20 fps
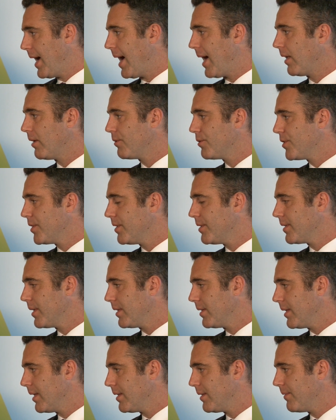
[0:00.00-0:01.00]
allergens
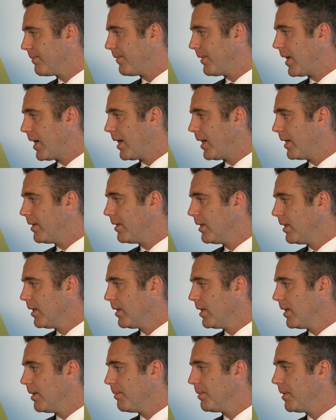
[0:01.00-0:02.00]
identified.
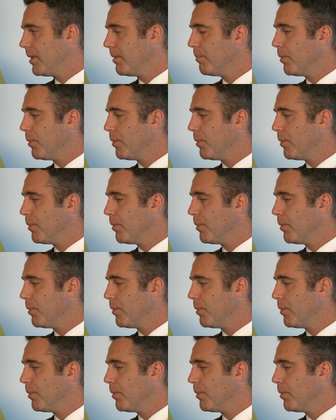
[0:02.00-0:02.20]
I mean,